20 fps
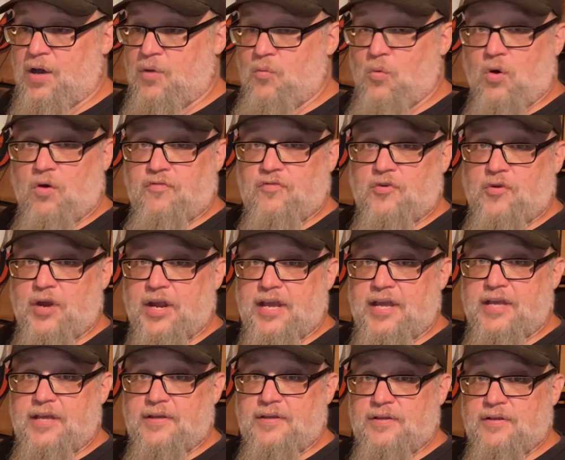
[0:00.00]
Wolf
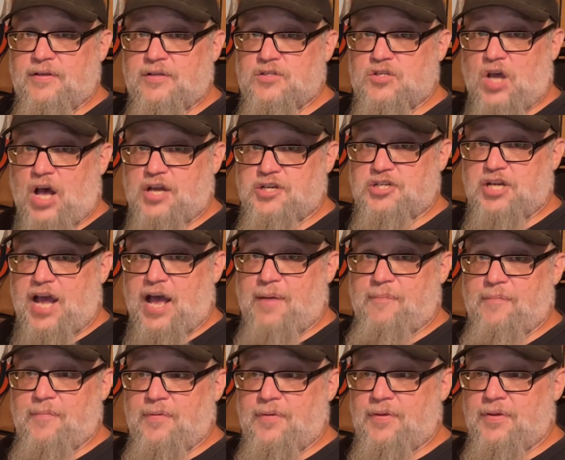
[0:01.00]
Creek Saw
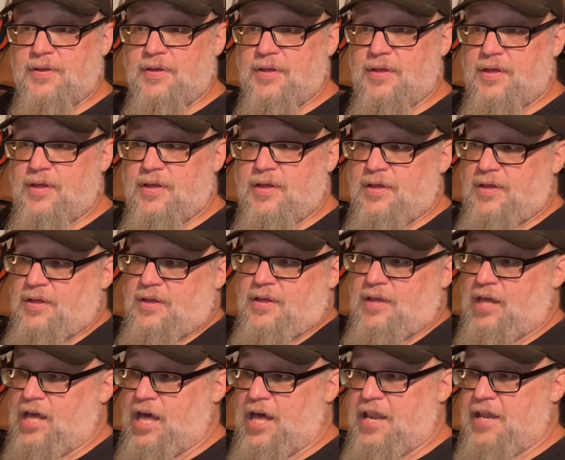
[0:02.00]
Shop,
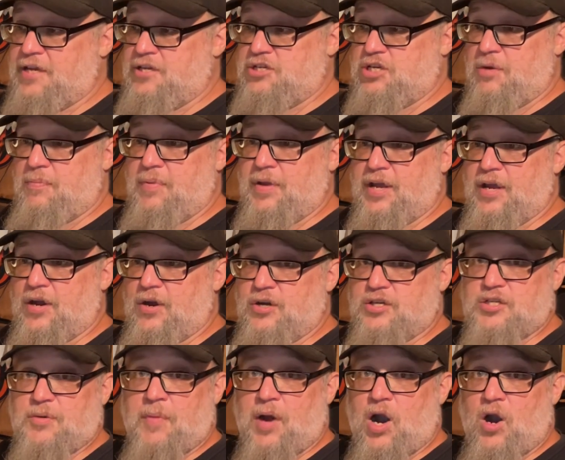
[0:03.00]
and it should be here
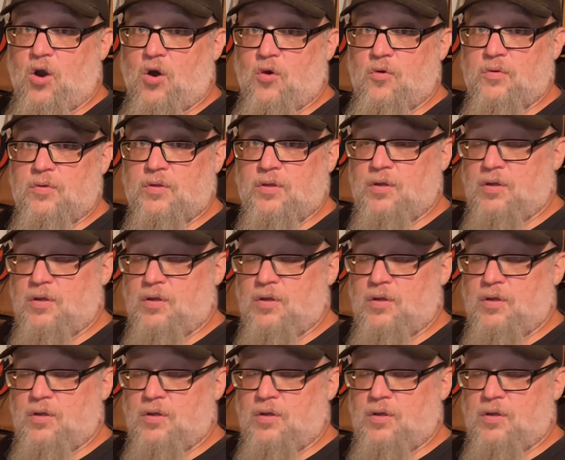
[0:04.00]
tomorrow.